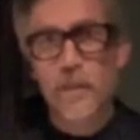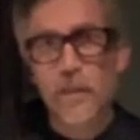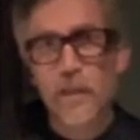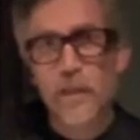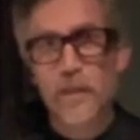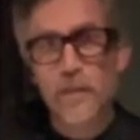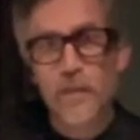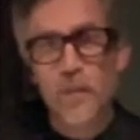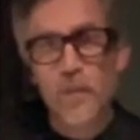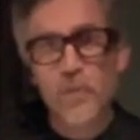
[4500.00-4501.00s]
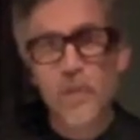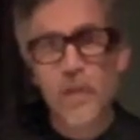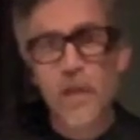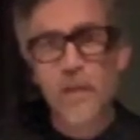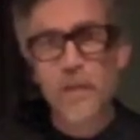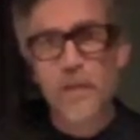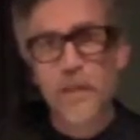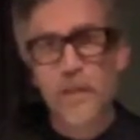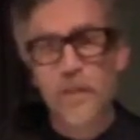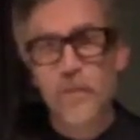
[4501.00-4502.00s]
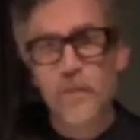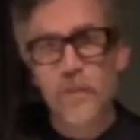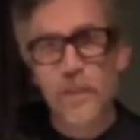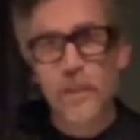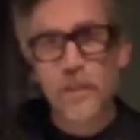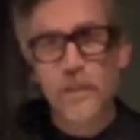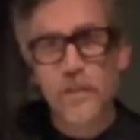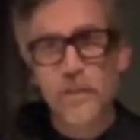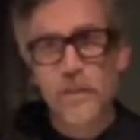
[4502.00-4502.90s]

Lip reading: didn't like the demos a lot, and they didn't really